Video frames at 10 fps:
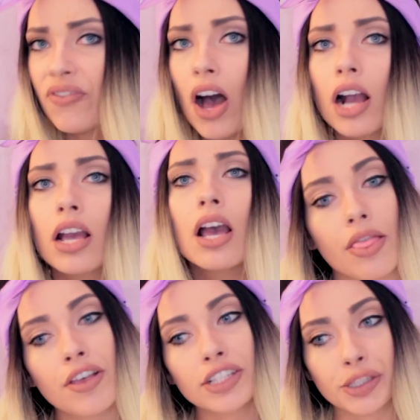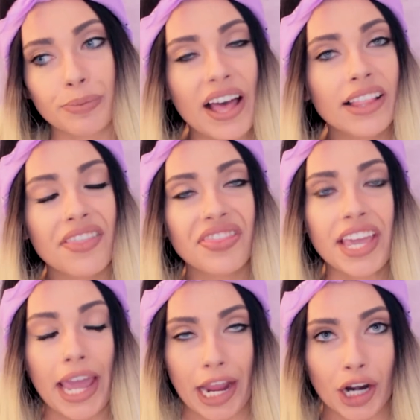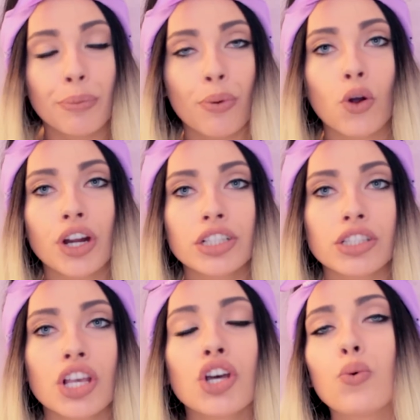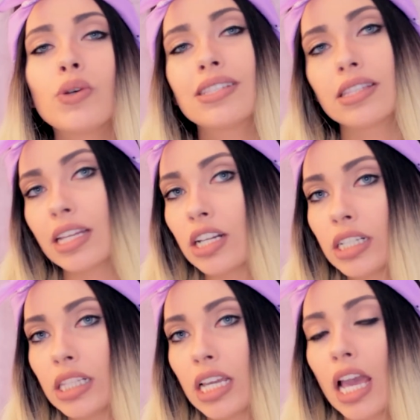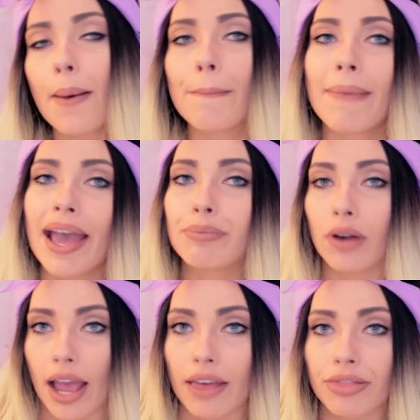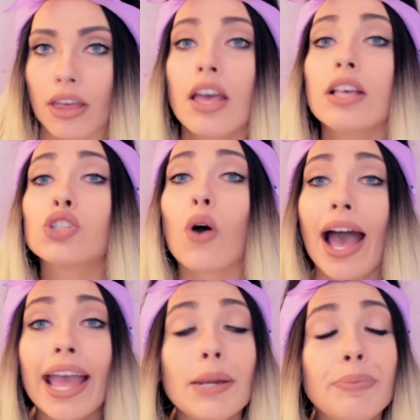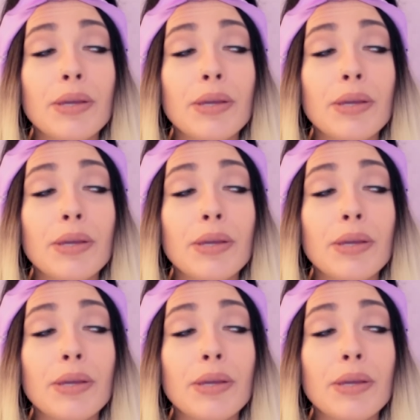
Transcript: fuck? The smell at the airport was literally my breath. So I had